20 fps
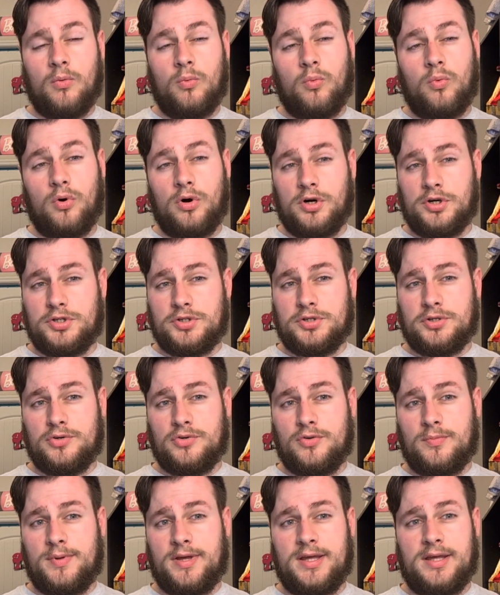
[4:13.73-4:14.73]
a
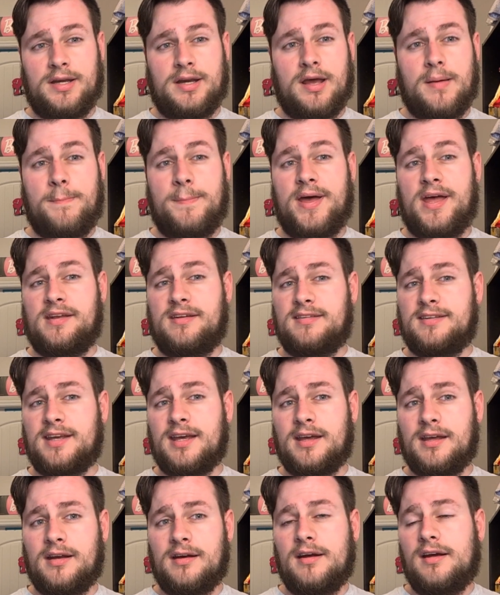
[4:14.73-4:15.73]
wardrobe and a bed
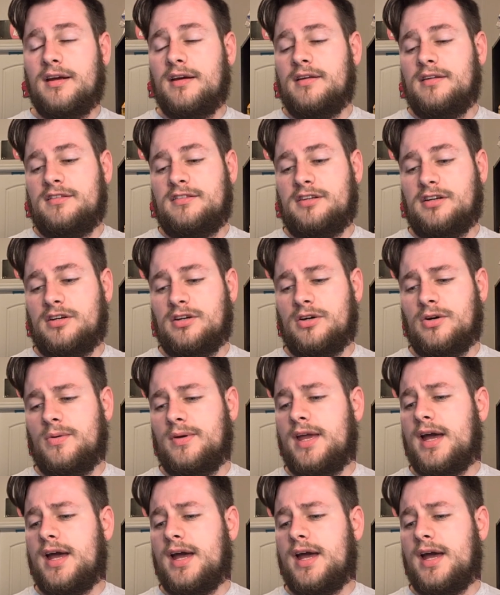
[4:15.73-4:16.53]
set. So